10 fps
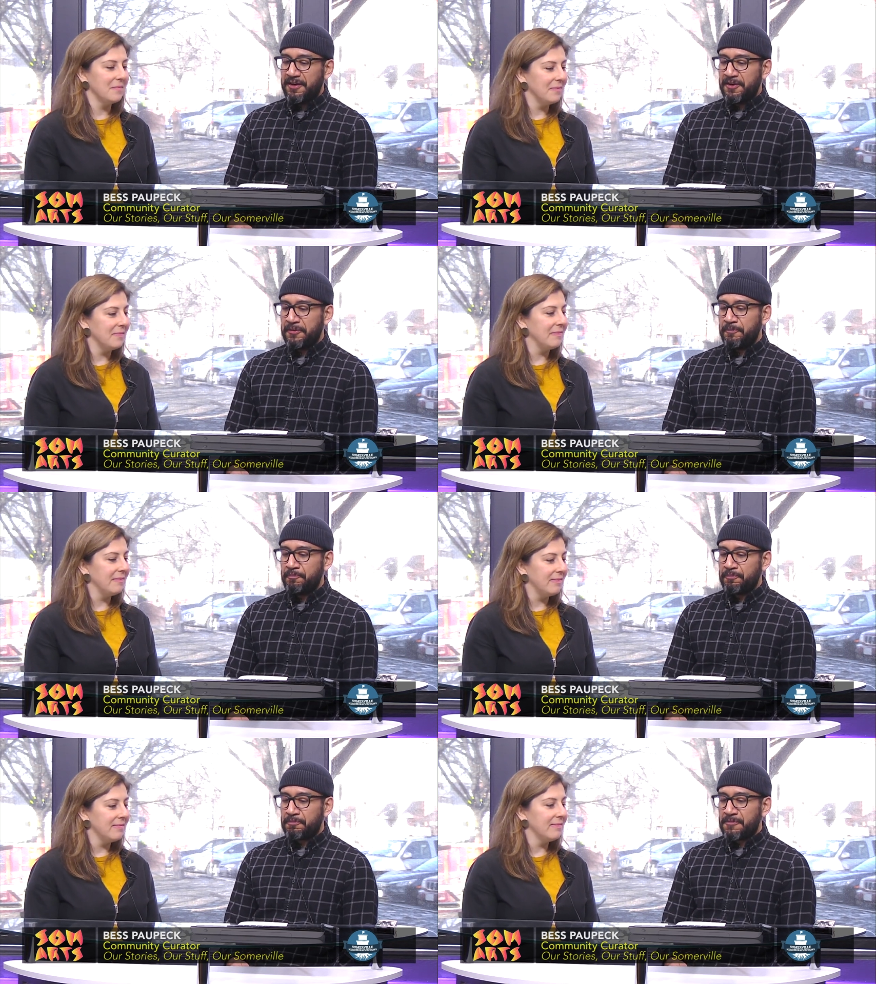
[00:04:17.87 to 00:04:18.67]

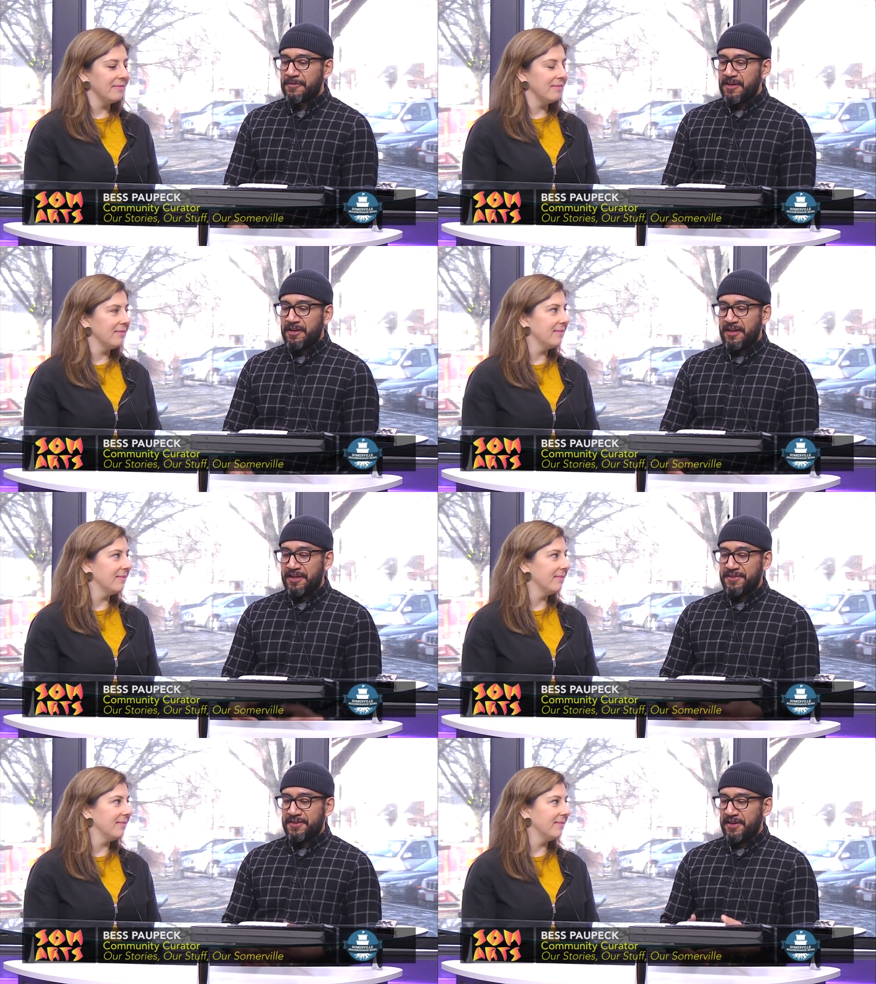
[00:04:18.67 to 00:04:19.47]
Speaker 1: um,
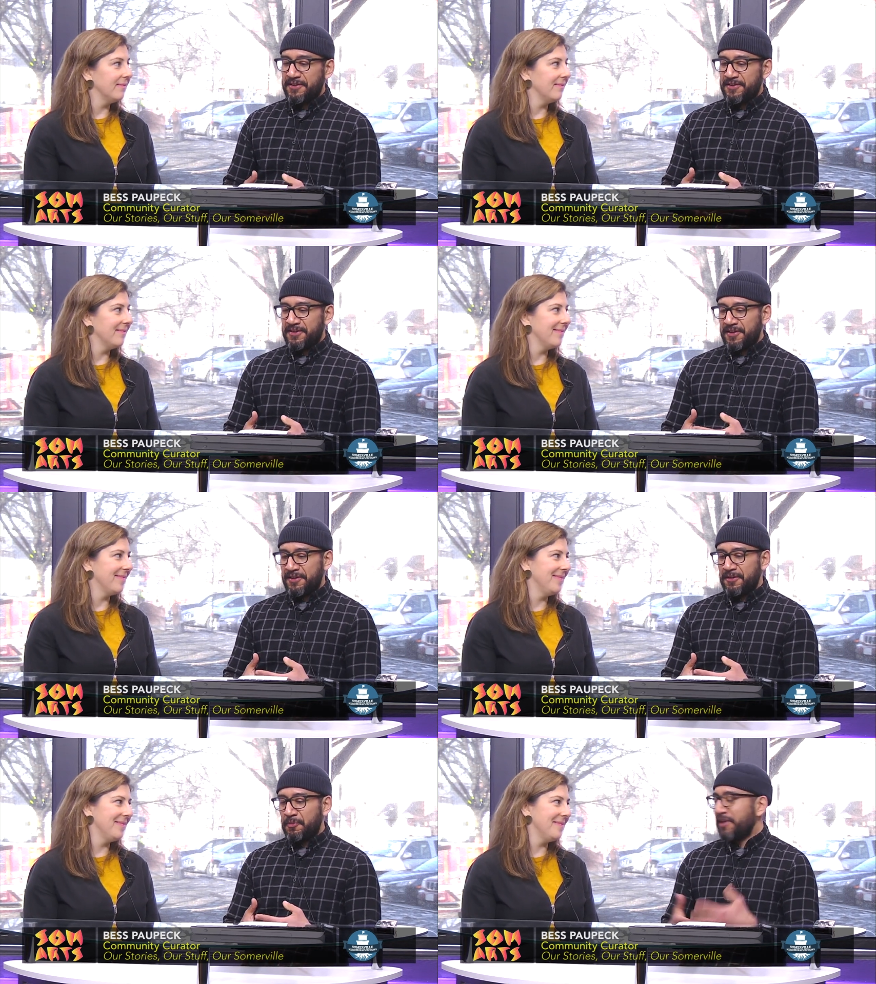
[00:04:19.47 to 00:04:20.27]
is, is,
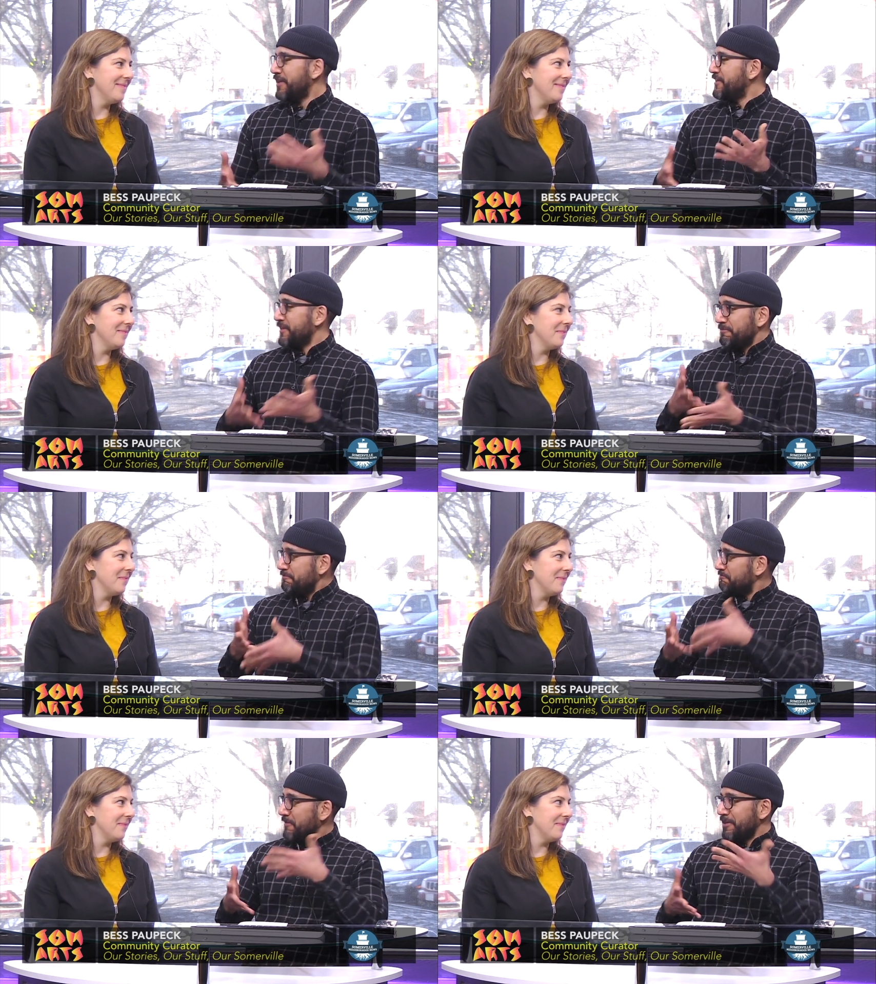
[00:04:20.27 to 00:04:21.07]
uh, what, is it
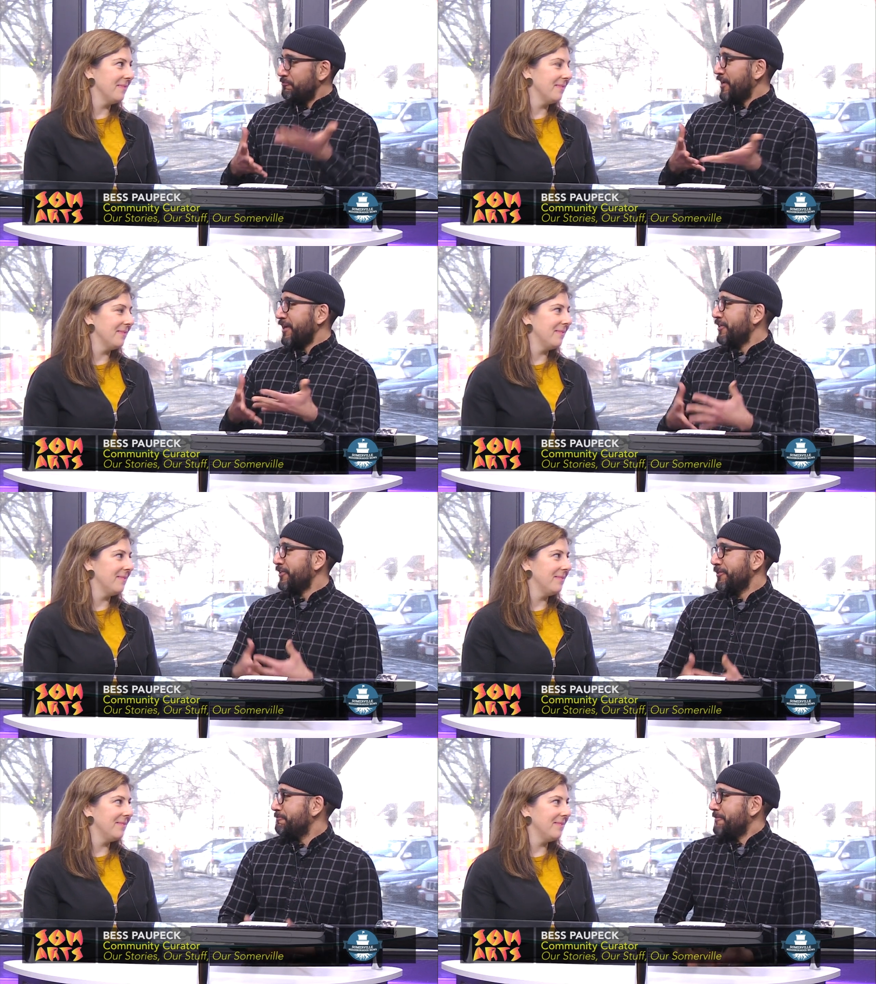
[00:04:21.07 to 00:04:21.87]
a
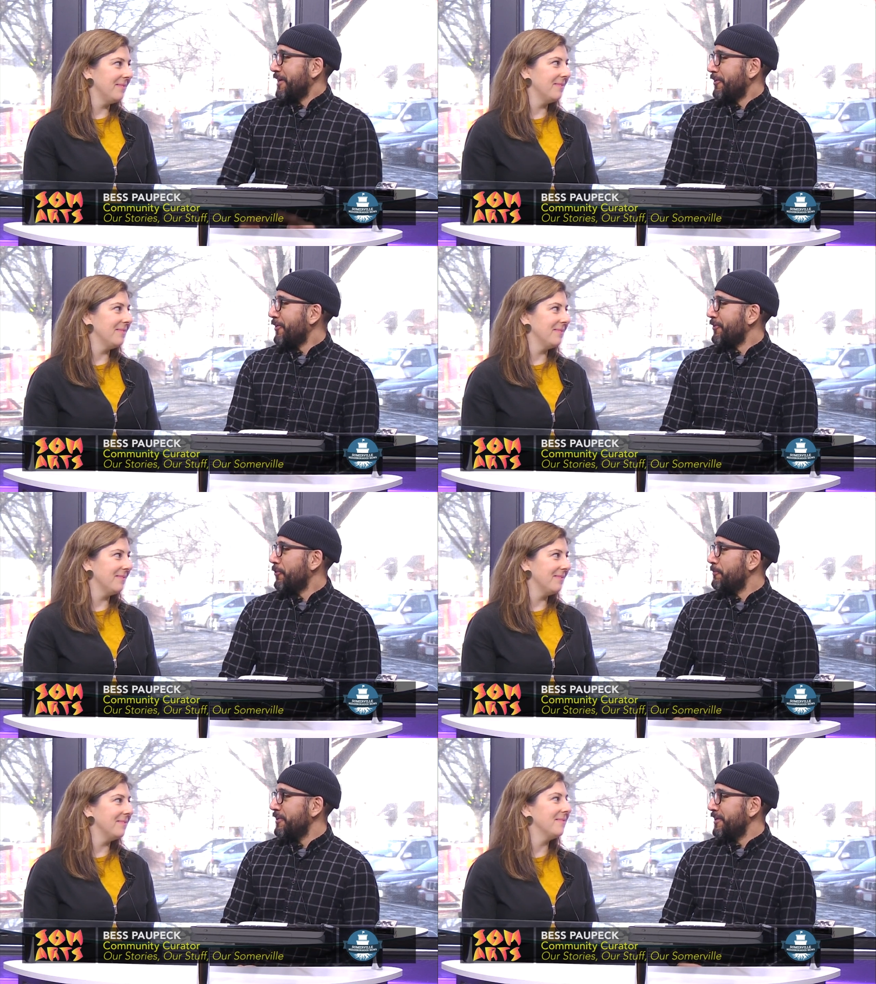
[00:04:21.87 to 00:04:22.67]
regular like art
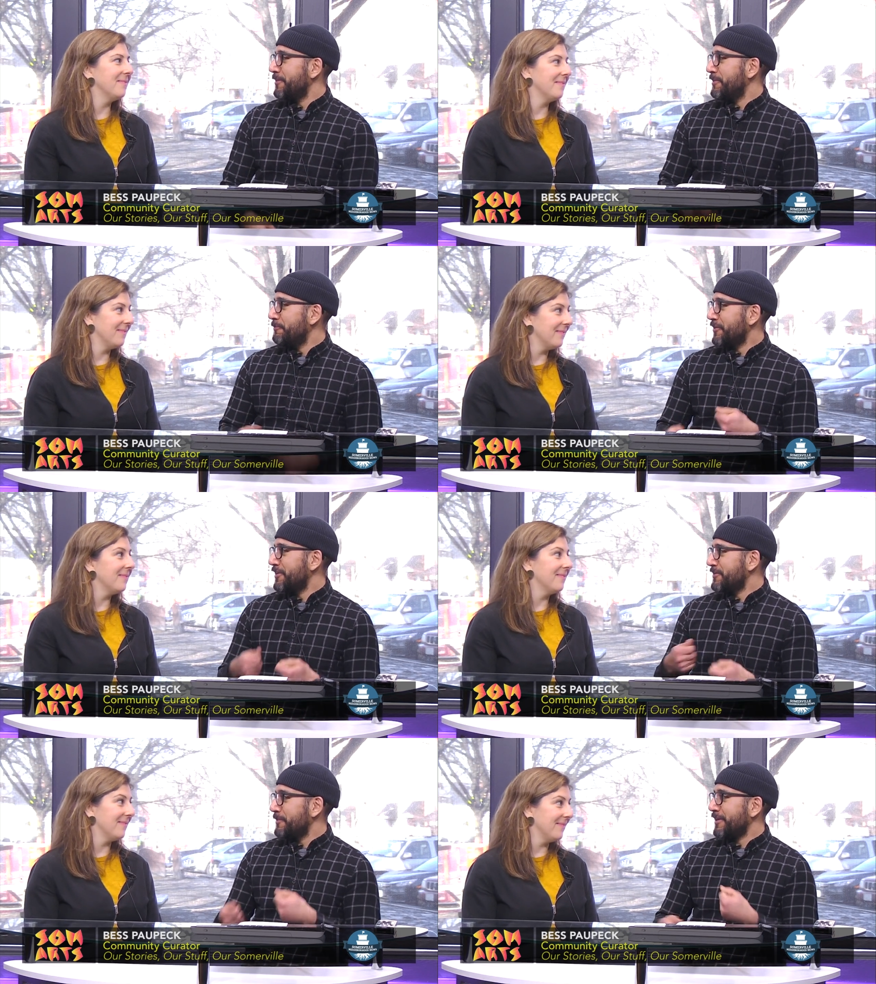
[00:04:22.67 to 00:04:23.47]
opening that people
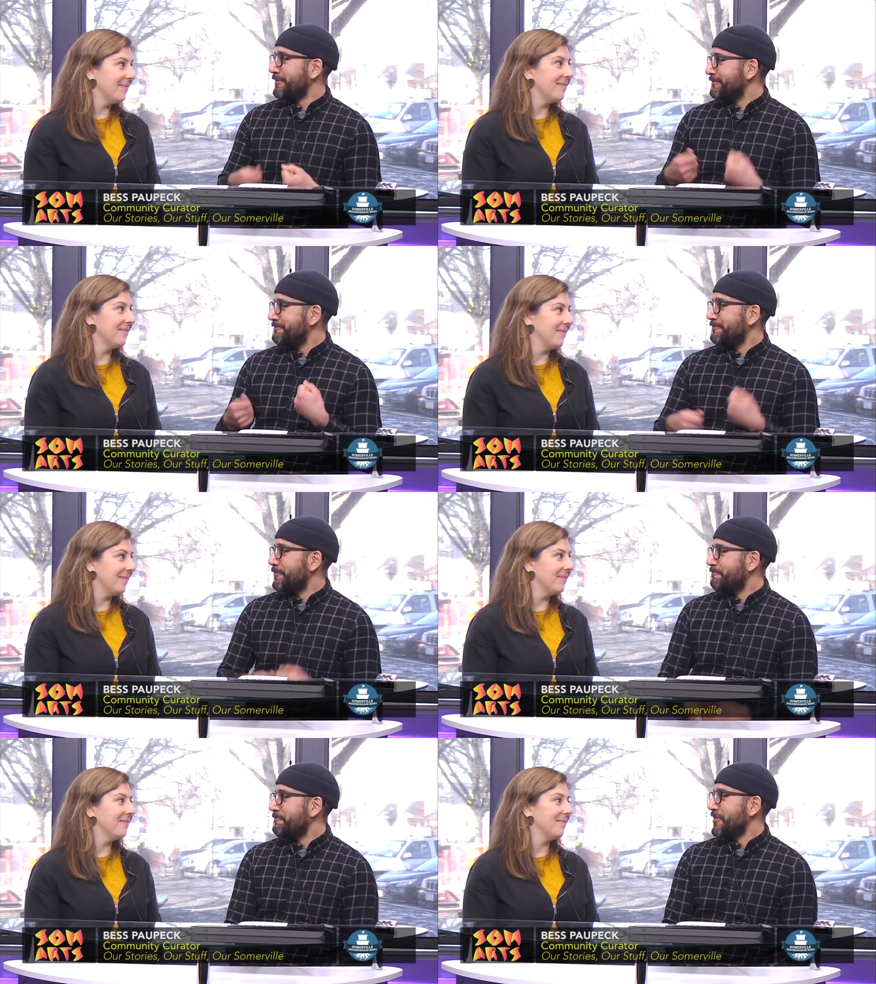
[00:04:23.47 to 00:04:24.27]
can expect
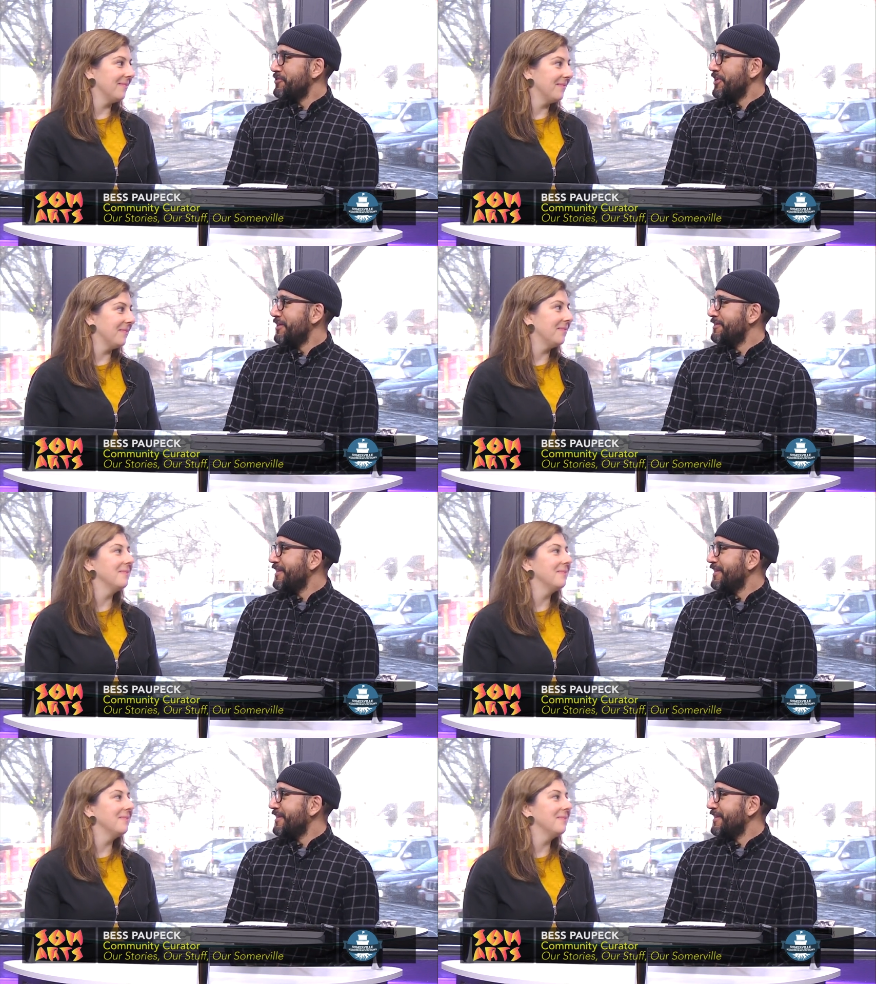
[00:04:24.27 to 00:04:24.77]
cheese,